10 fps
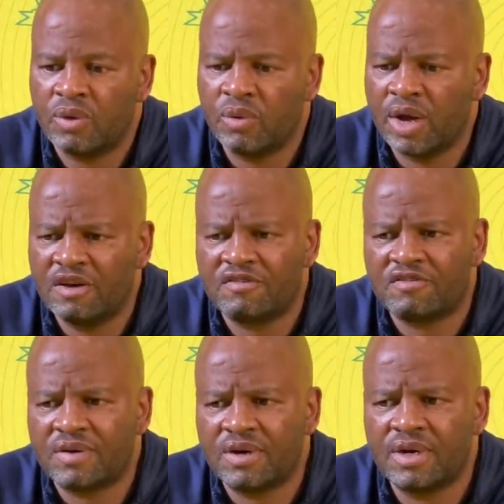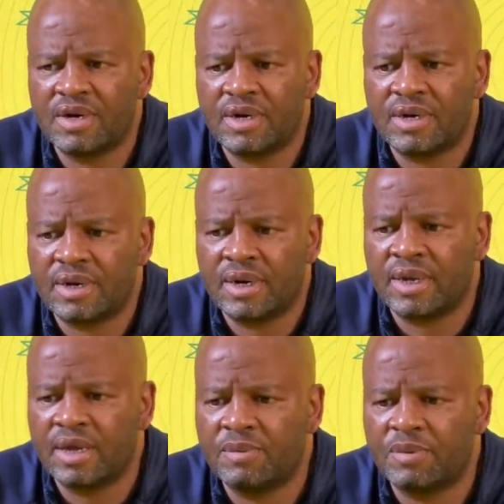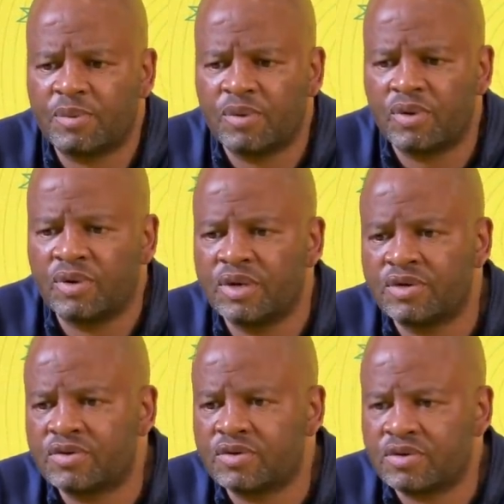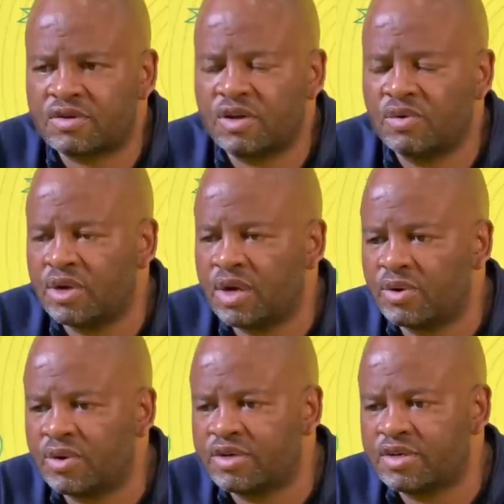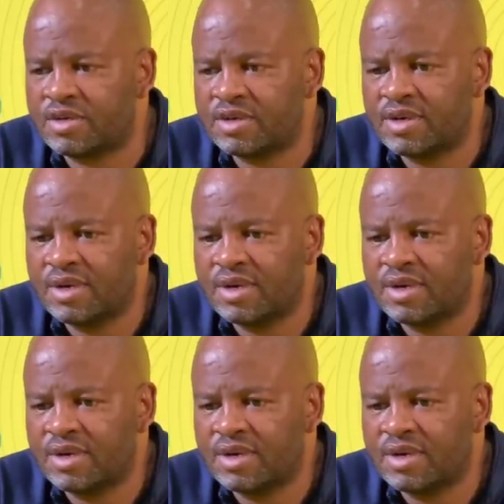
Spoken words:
We have, I hear people always say we are not